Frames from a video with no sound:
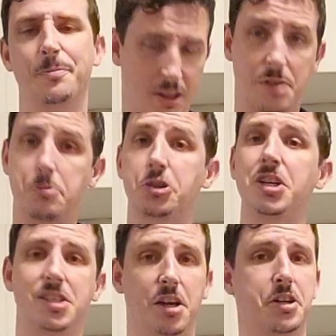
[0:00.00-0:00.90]
Any more
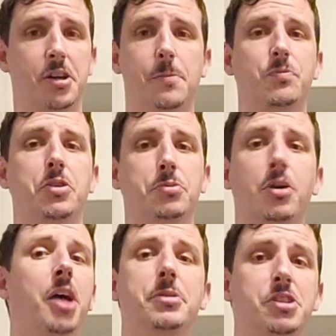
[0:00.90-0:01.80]
cheese on here, it would
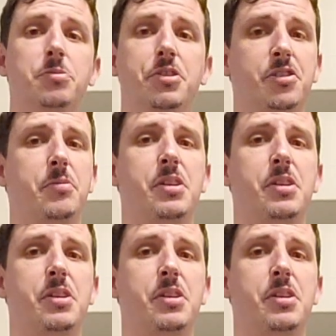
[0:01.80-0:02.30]
probably be too much for me